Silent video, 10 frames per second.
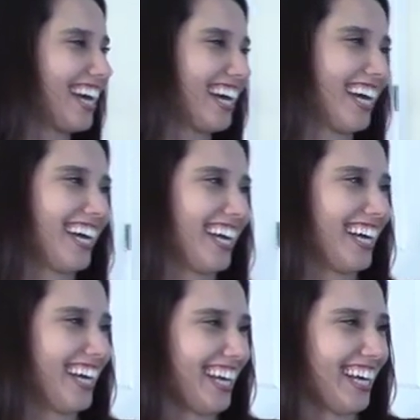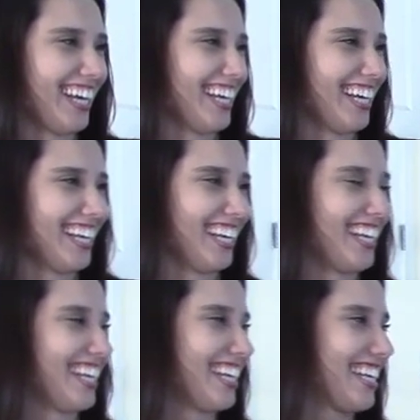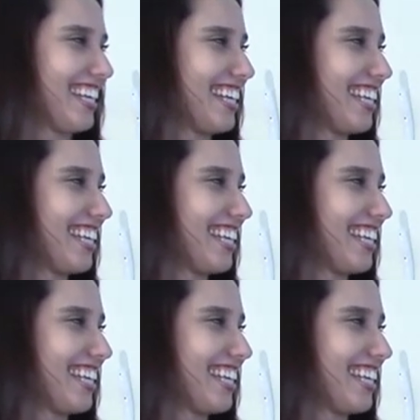The person shown says nothing.